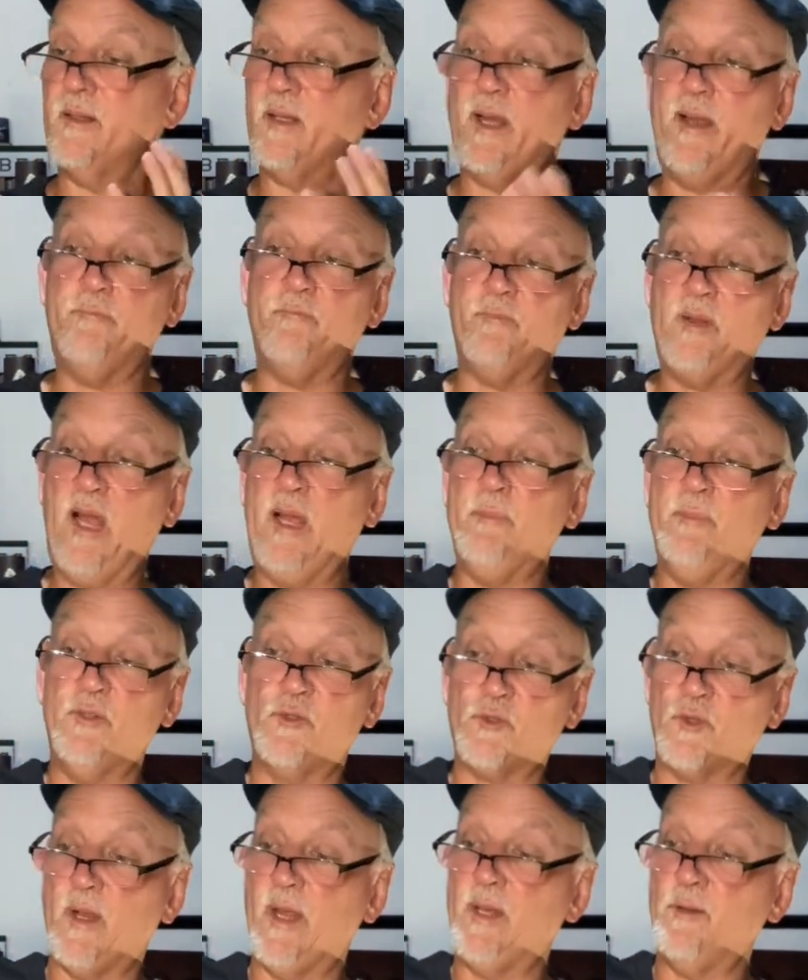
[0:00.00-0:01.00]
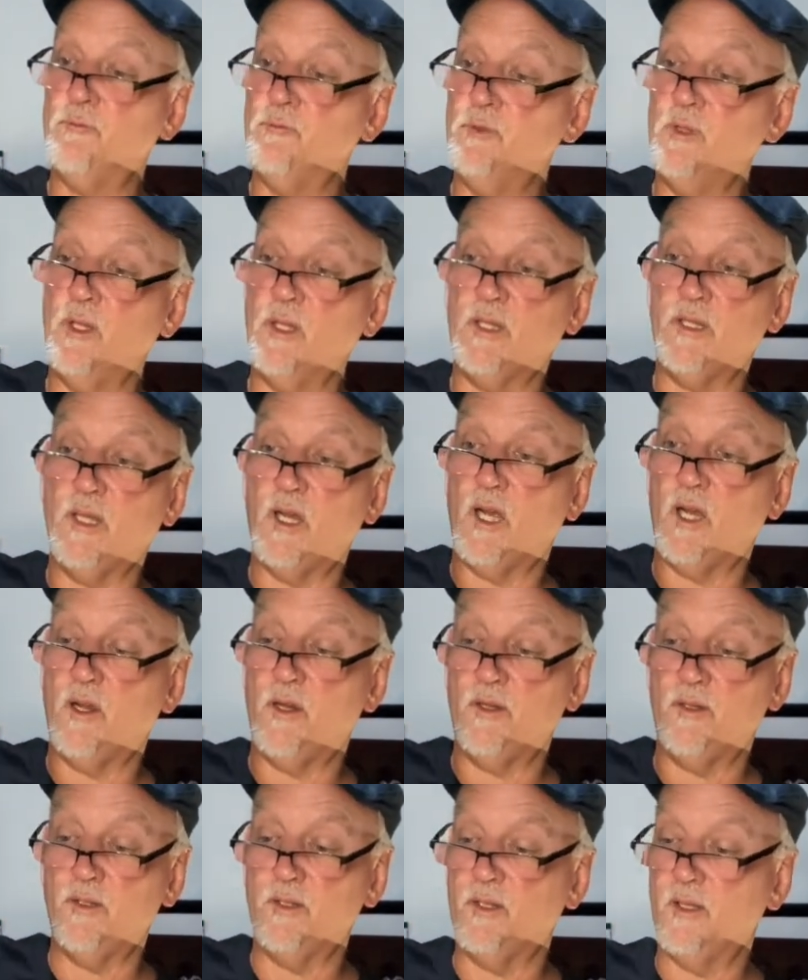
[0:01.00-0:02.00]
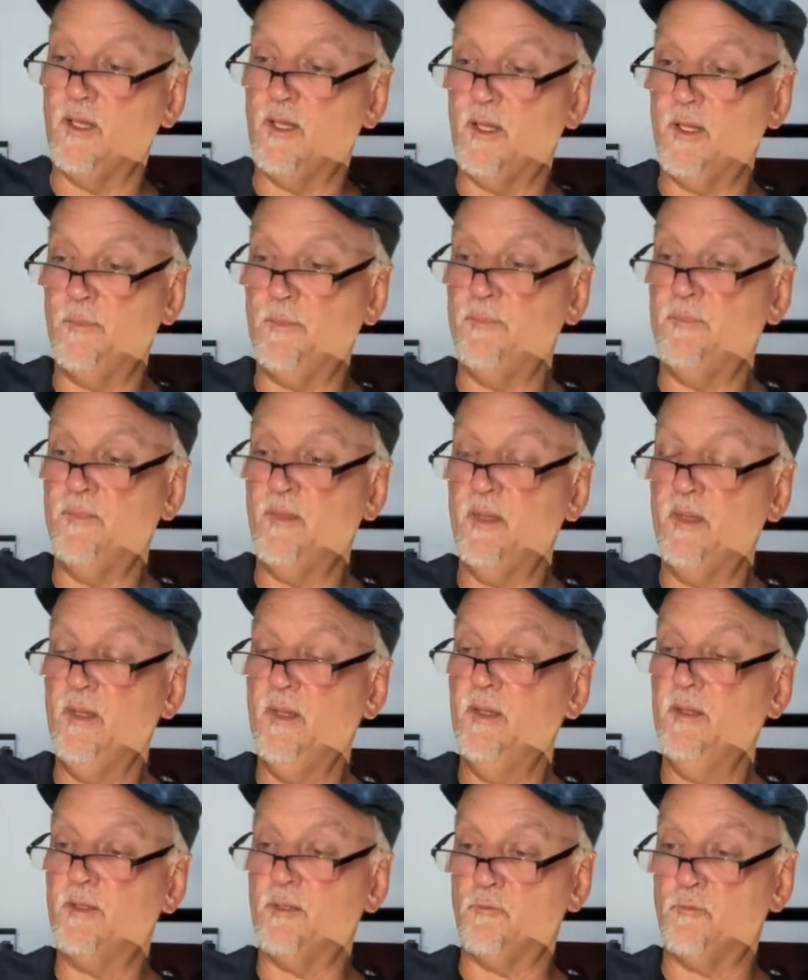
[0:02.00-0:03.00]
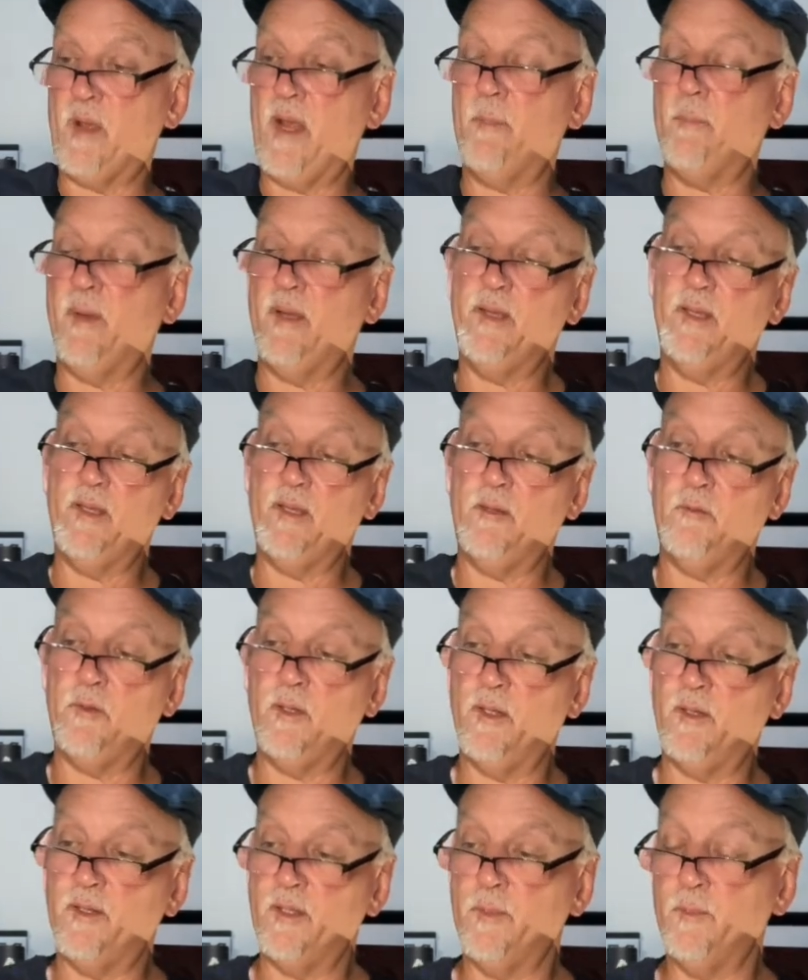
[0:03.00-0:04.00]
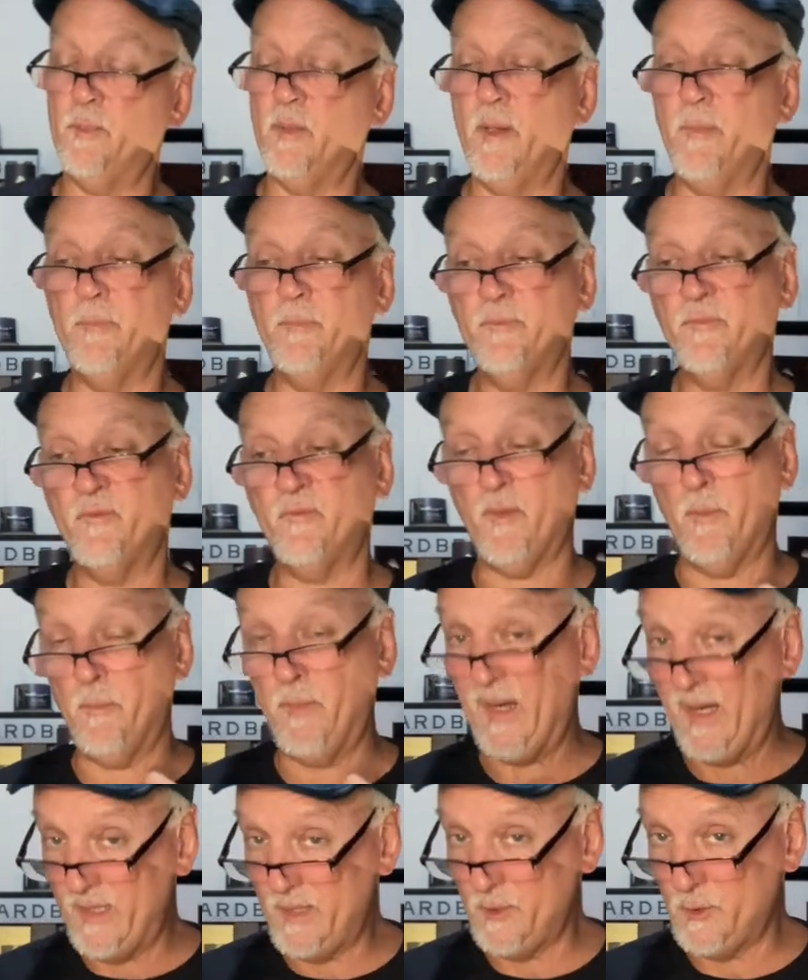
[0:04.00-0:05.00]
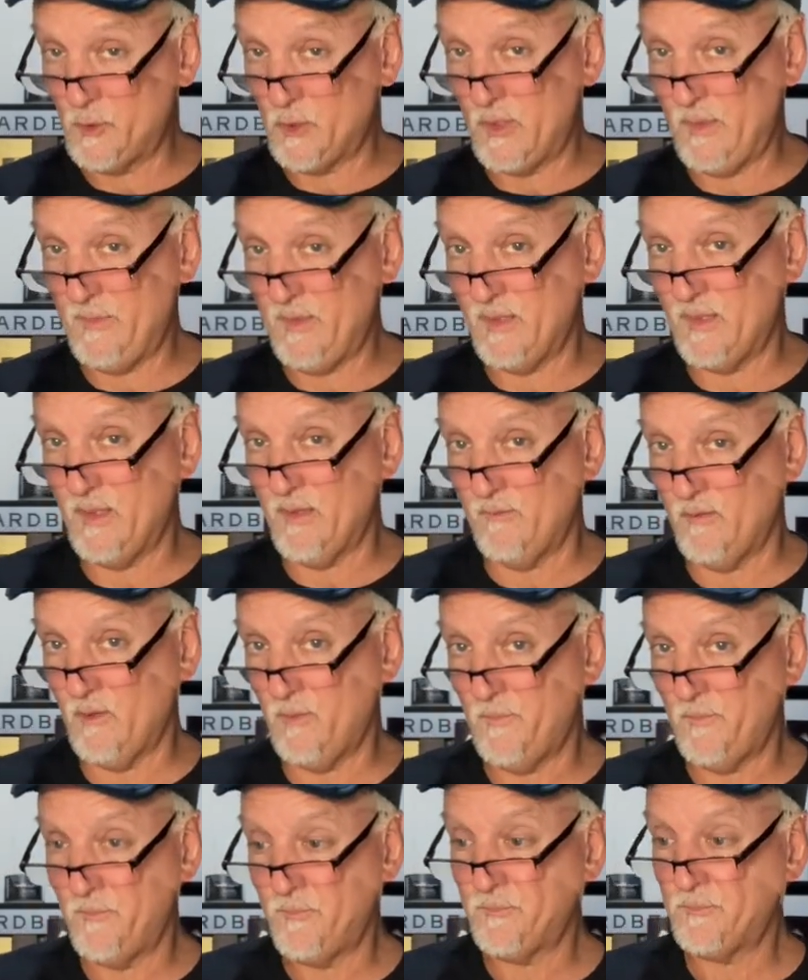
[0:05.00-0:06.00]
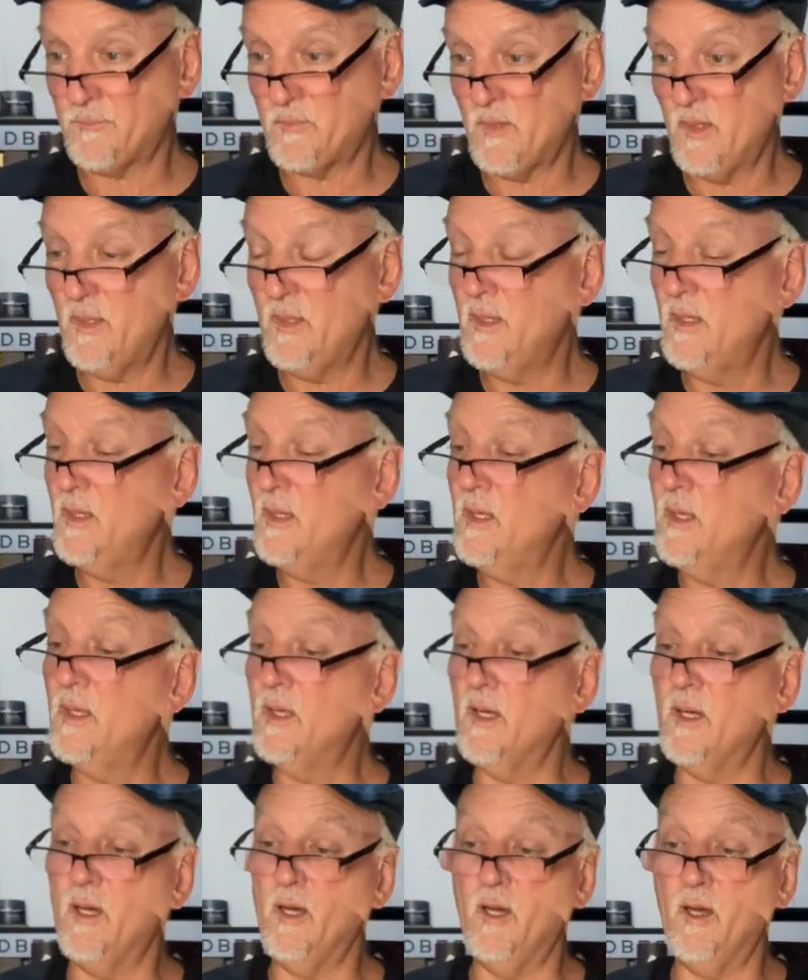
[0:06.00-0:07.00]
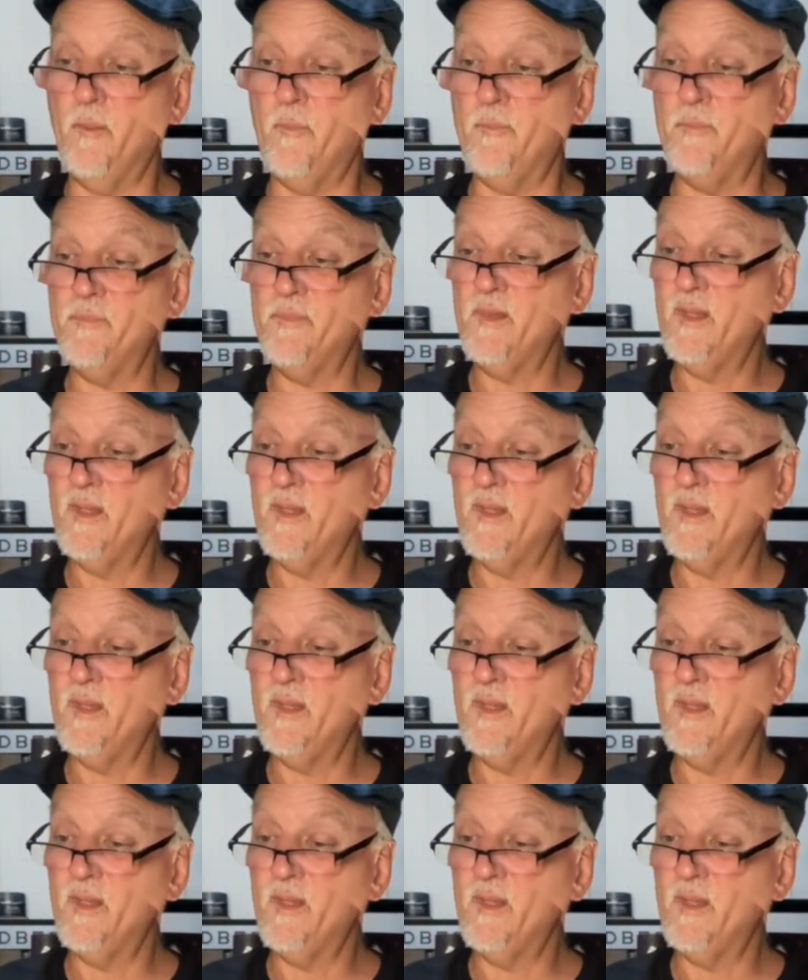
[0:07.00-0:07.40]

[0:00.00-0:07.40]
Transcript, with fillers: I've I've been trying really hard um, to wrap my head around it, but for my enjoyment level. Um,